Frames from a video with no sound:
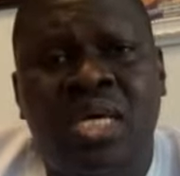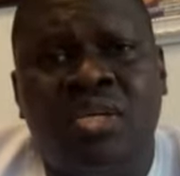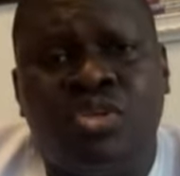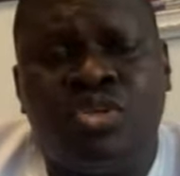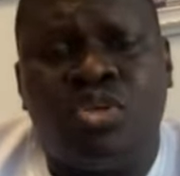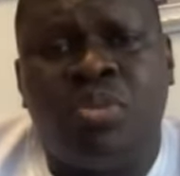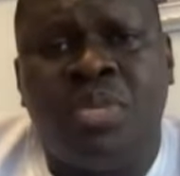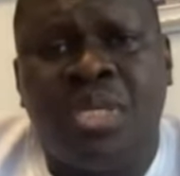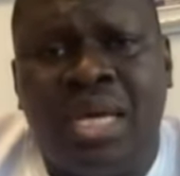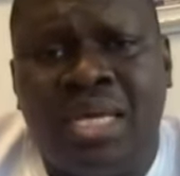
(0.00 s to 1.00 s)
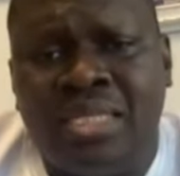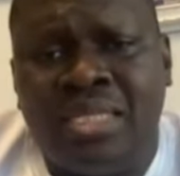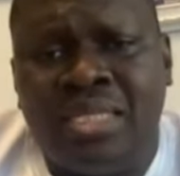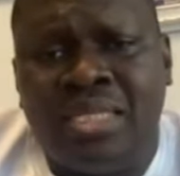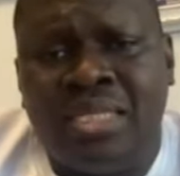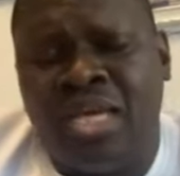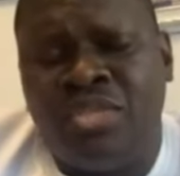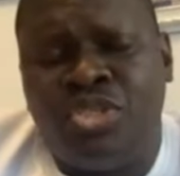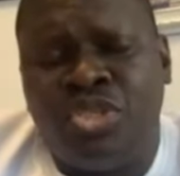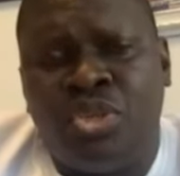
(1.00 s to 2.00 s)
It used to be an
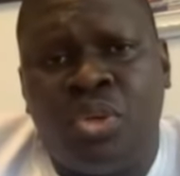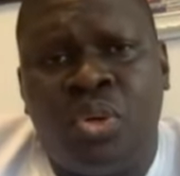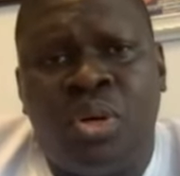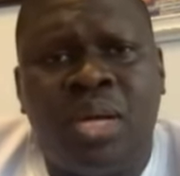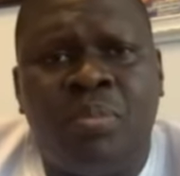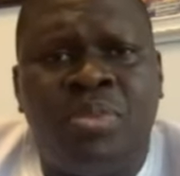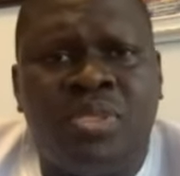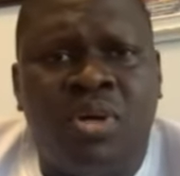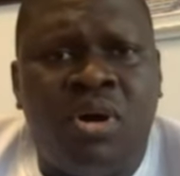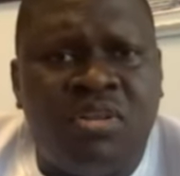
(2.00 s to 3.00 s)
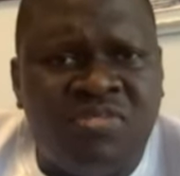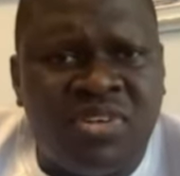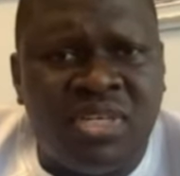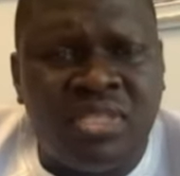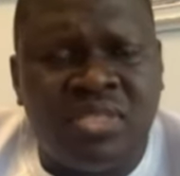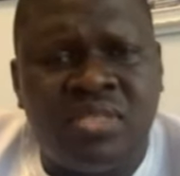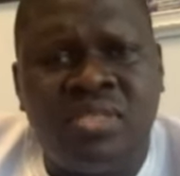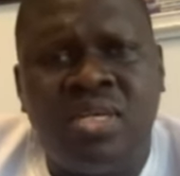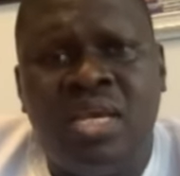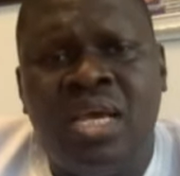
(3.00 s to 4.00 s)
NGO helping orphans,